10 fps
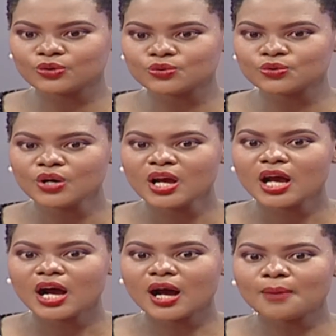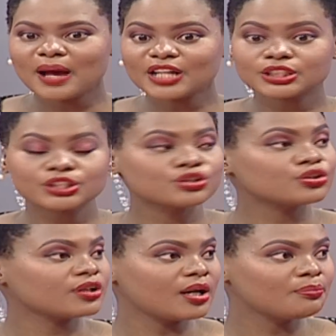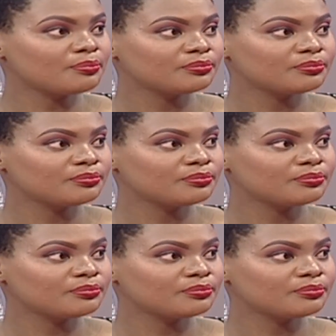who actually stood up.